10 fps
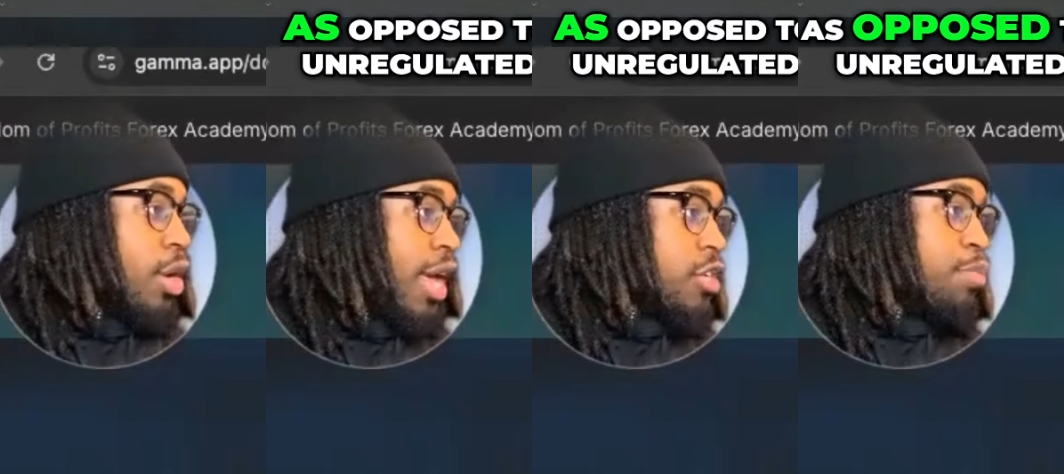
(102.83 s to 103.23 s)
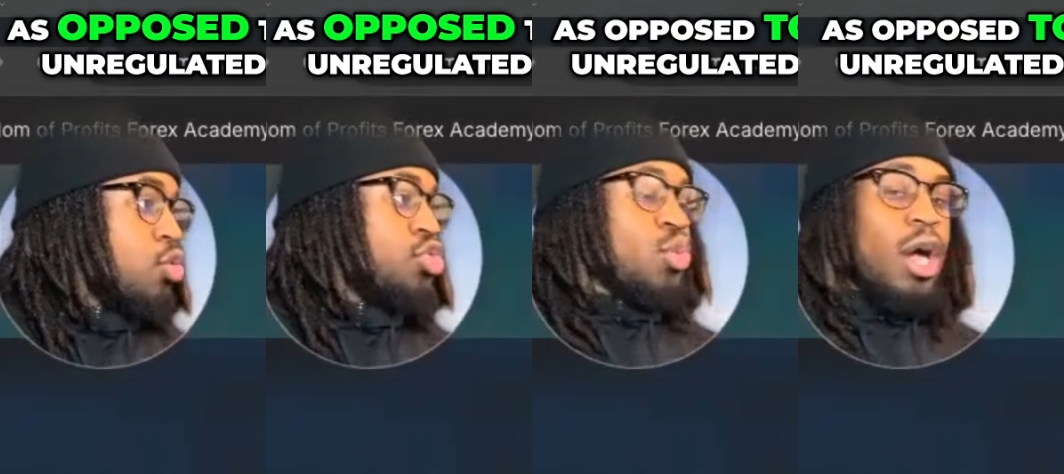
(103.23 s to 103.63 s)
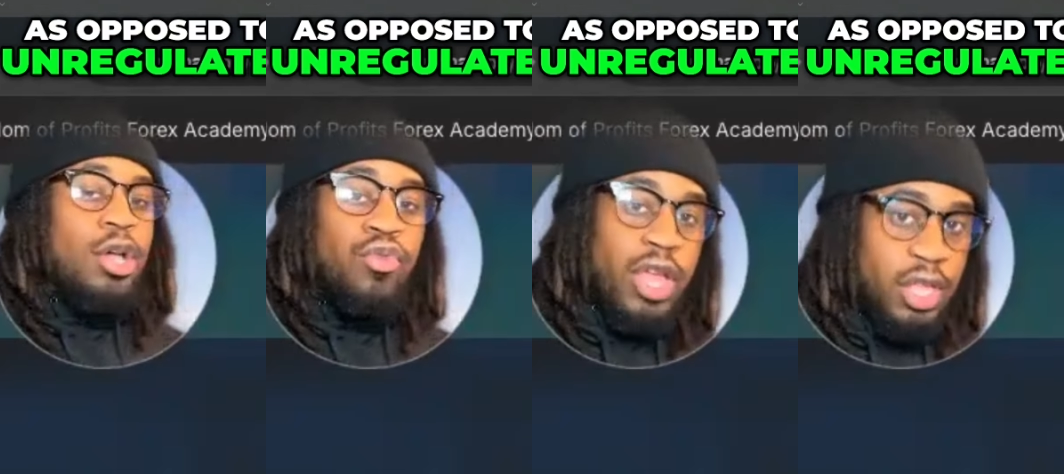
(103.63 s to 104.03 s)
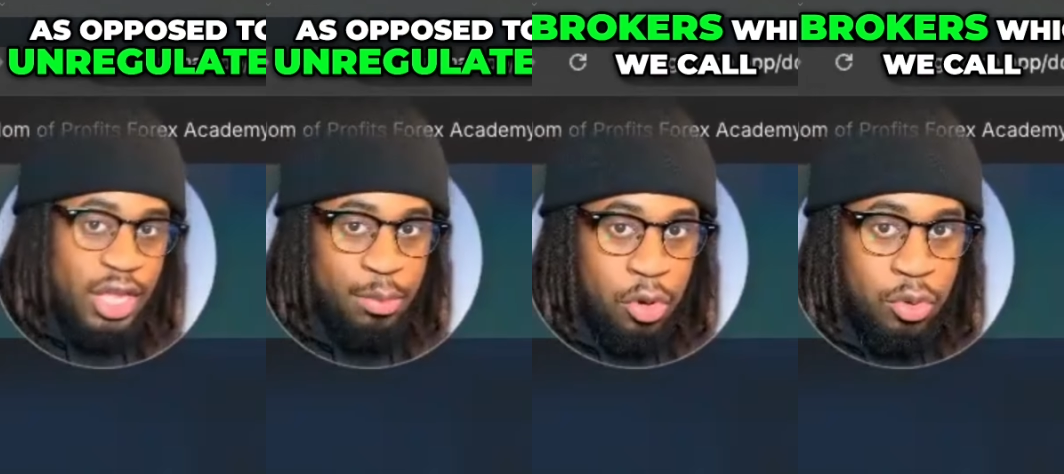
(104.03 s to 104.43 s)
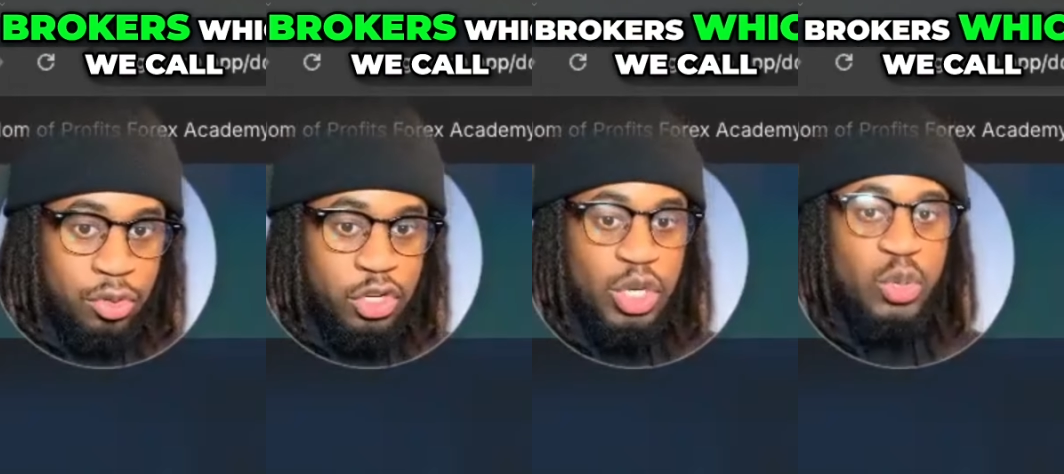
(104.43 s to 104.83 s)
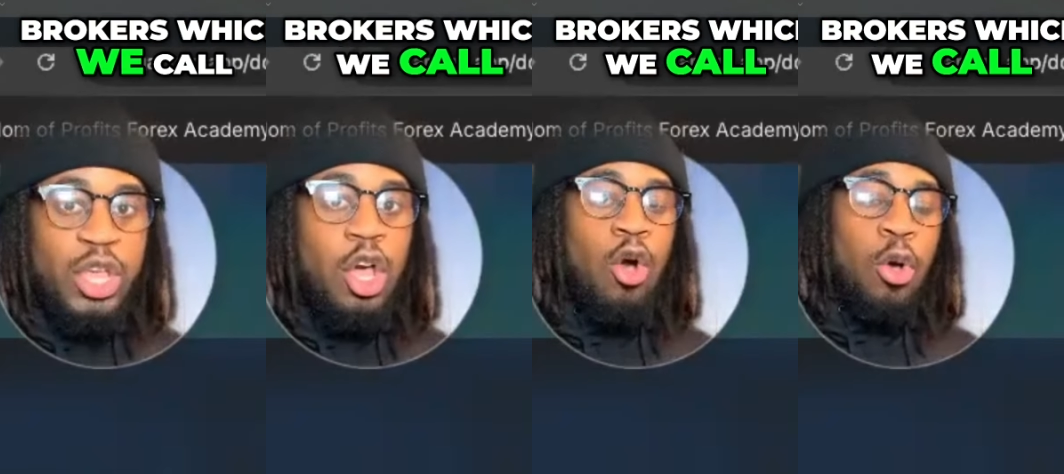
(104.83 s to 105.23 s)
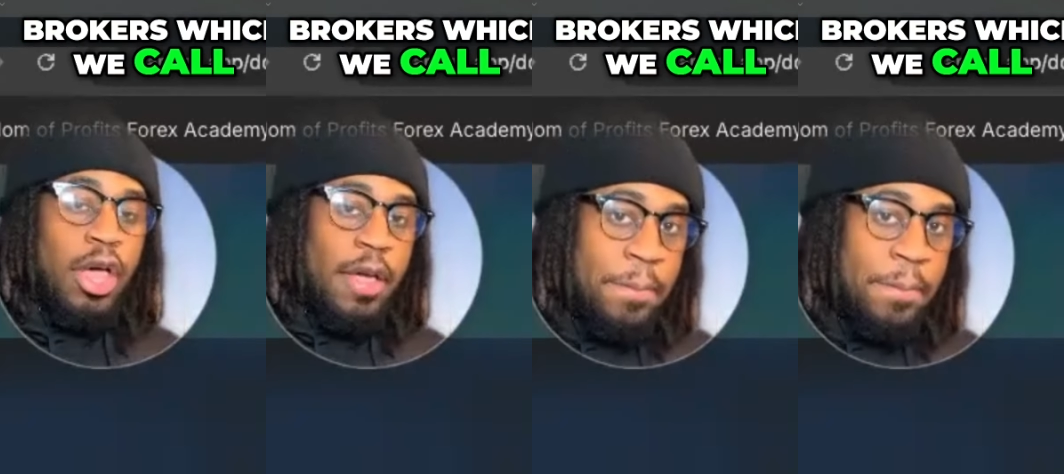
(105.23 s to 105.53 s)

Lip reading: as opposed to unregulated brokers, which we call